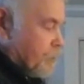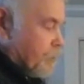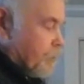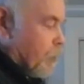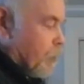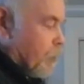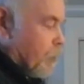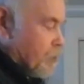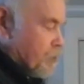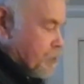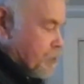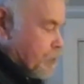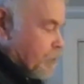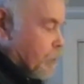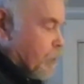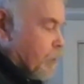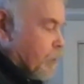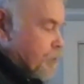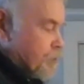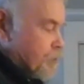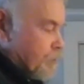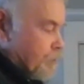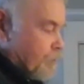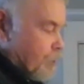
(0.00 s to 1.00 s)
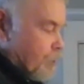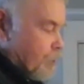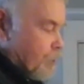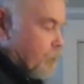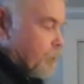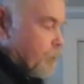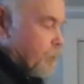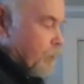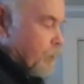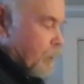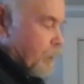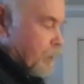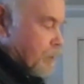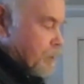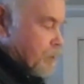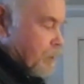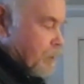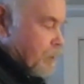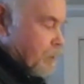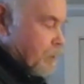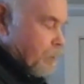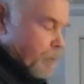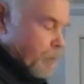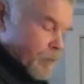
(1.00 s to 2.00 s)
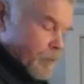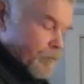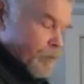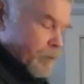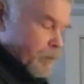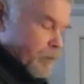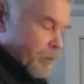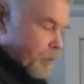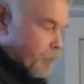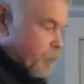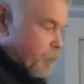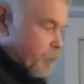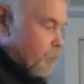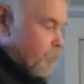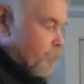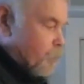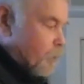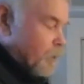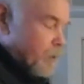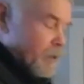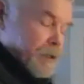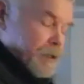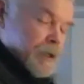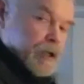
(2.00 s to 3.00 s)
the partial pressure of carbon dioxide above the liquid will